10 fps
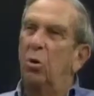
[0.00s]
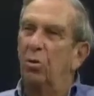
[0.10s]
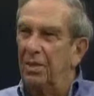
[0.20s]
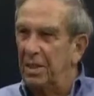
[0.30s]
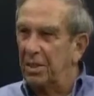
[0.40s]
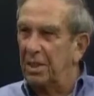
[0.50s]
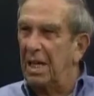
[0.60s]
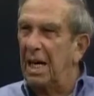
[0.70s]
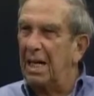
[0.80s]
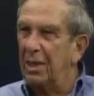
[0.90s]
movies in
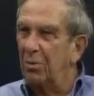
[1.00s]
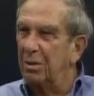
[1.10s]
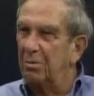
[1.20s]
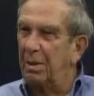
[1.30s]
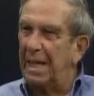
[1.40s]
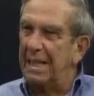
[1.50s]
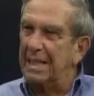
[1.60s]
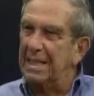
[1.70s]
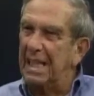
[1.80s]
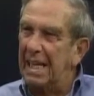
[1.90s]
Hollywood back
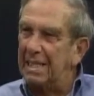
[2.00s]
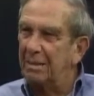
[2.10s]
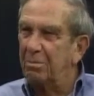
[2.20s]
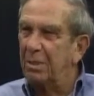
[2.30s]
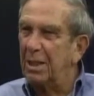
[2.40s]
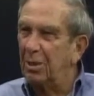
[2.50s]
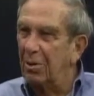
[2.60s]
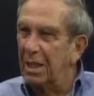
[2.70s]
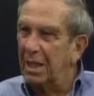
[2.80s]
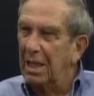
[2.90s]
in that
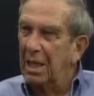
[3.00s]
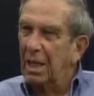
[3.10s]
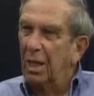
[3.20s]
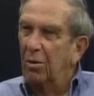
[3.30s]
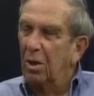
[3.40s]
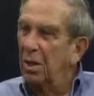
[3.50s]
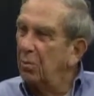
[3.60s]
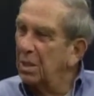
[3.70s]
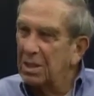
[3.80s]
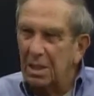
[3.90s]
period,
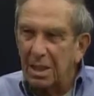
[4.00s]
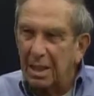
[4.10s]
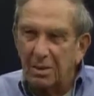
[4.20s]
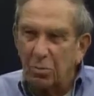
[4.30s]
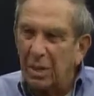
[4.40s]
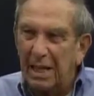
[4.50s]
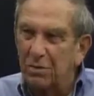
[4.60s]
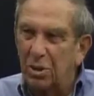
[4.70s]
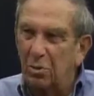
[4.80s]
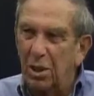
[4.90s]
we still did we have
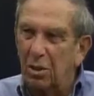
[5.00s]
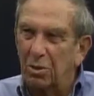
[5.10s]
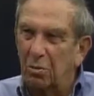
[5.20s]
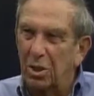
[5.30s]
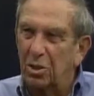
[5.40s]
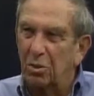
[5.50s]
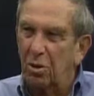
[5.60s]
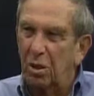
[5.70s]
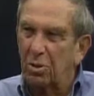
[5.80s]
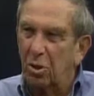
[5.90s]
studios, or were the
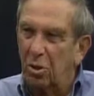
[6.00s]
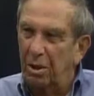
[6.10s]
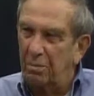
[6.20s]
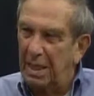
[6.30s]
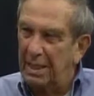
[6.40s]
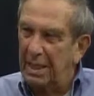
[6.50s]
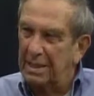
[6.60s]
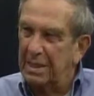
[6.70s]
studios gone by that